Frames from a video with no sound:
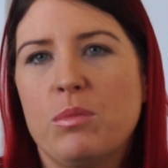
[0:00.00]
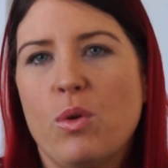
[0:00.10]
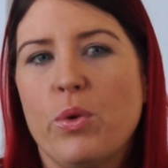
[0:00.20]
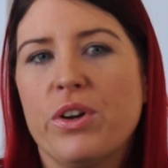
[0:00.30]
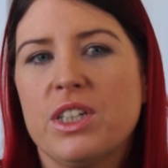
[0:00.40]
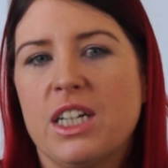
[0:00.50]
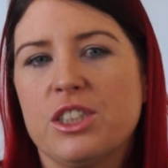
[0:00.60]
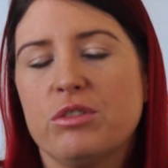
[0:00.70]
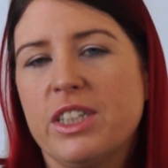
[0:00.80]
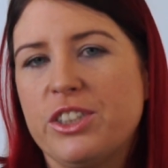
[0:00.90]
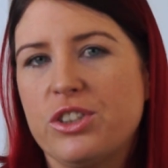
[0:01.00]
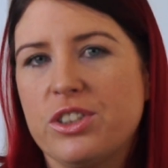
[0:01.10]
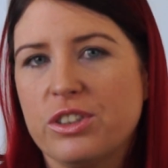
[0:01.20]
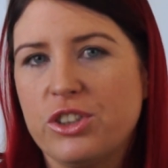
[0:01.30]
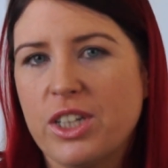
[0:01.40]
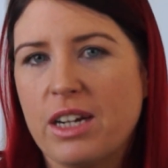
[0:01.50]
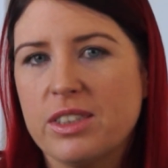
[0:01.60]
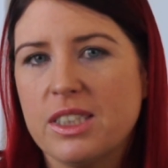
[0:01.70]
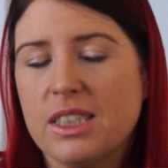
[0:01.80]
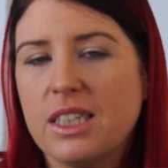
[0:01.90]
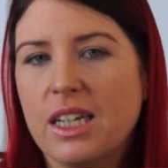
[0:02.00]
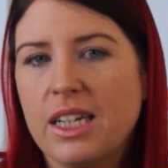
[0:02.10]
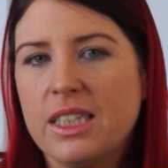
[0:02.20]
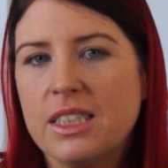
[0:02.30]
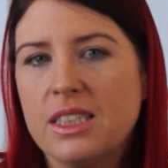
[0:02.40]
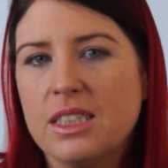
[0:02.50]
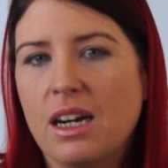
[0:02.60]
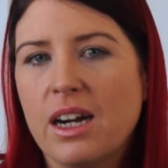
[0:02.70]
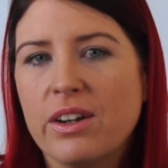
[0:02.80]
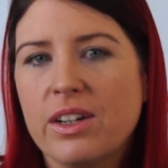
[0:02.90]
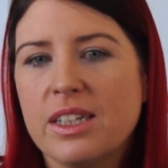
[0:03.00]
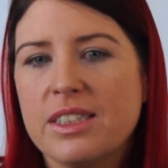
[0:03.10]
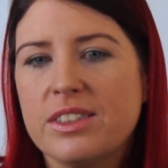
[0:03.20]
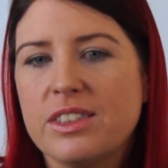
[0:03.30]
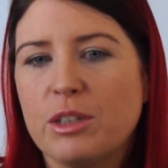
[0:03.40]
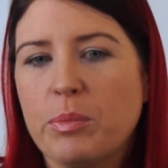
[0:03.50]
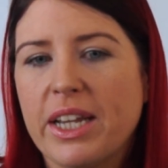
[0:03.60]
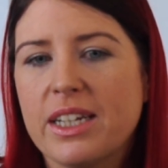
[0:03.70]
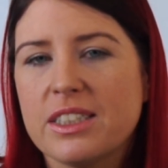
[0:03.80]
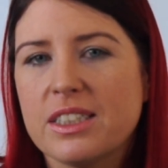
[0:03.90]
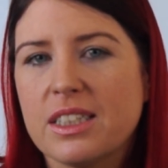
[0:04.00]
we're not a registered charity. In Ireland, they make it